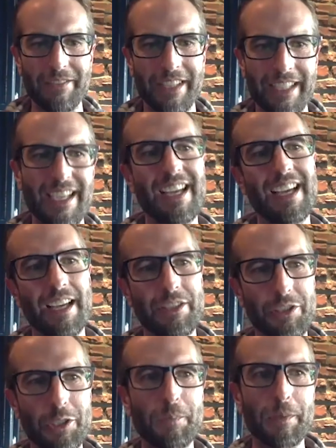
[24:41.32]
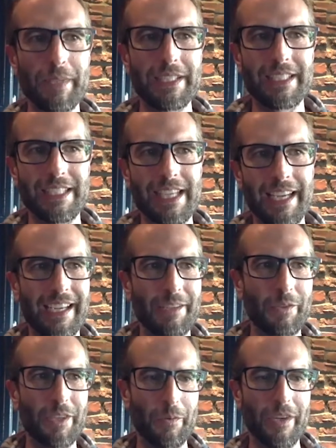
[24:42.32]
a super busy day where I
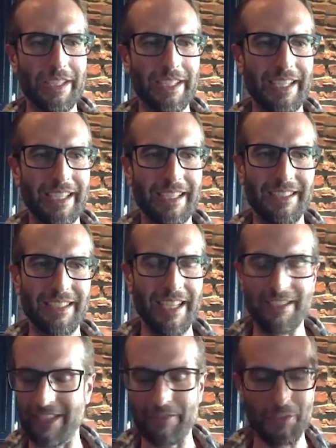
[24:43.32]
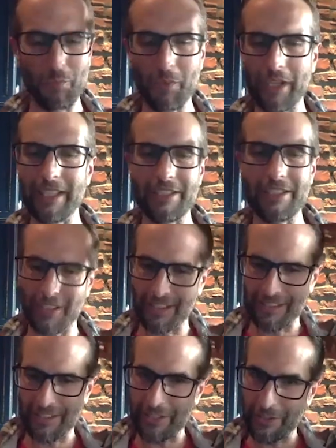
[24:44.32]
want to get, I just have a way too long
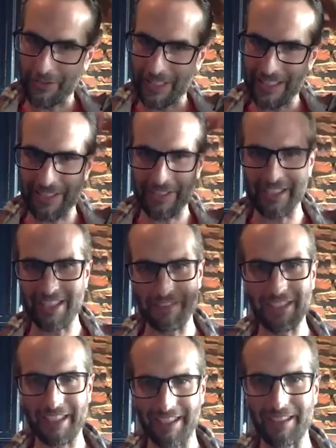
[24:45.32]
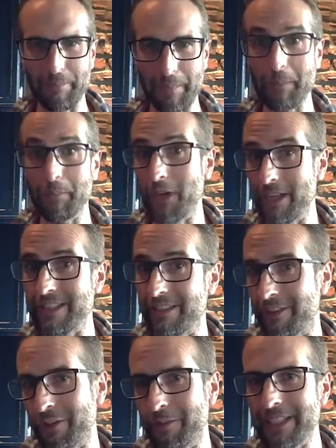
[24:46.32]
to do list or just have a, a big project to
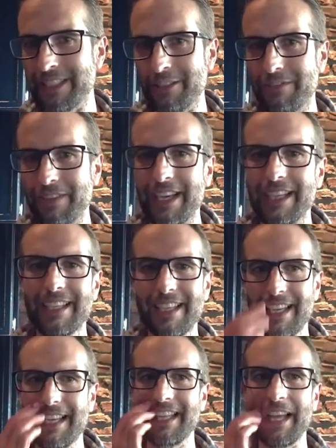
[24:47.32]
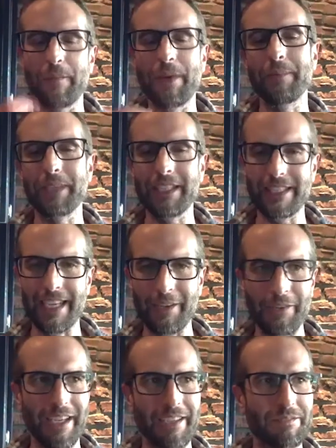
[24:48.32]
throw myself at. That might be a day
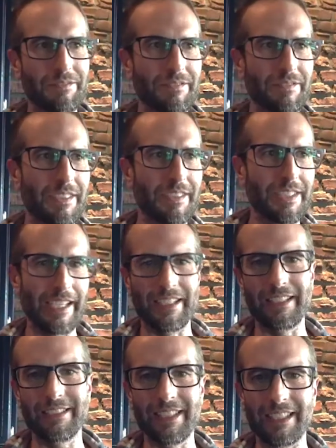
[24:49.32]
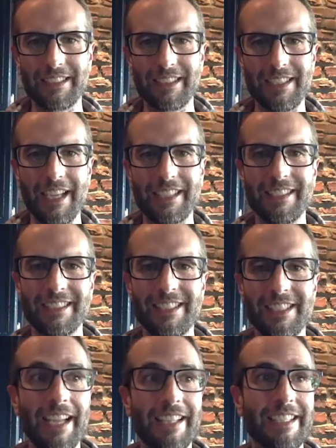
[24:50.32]
when I'm taking these things. It's not it's
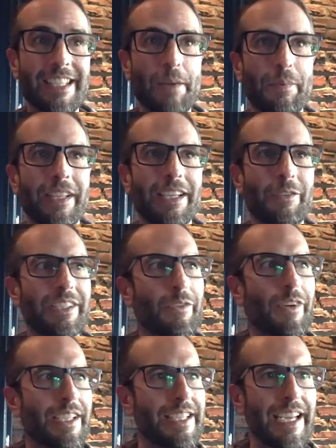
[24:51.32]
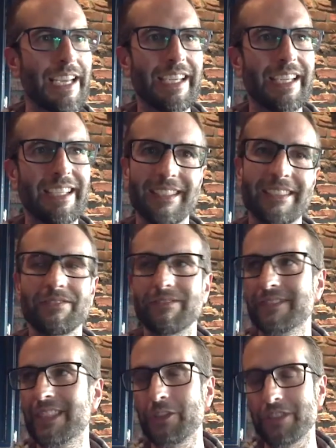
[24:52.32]
not the type of thing where you want to take it and
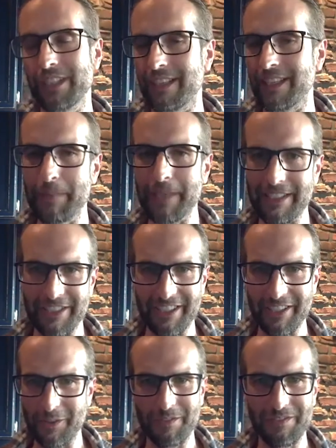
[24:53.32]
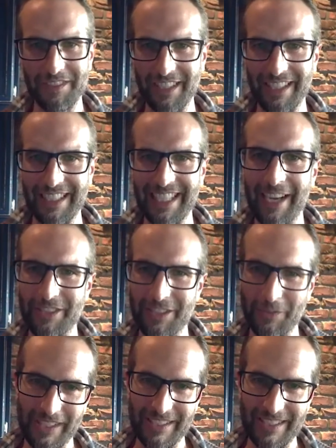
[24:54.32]
go sit on the beach or go sit on the couch
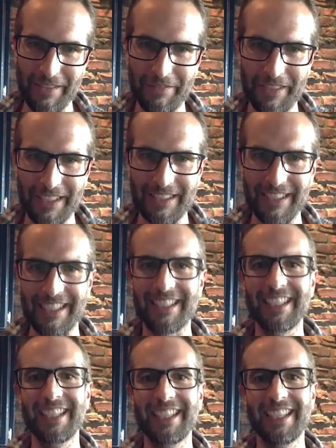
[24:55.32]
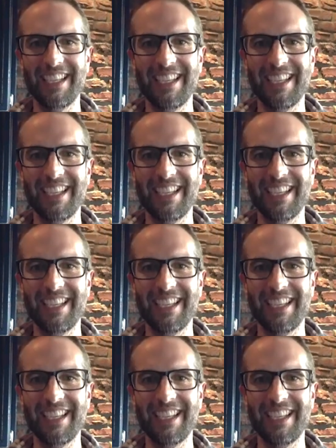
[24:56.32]
and watch Netflix. Like mm, yeah. you're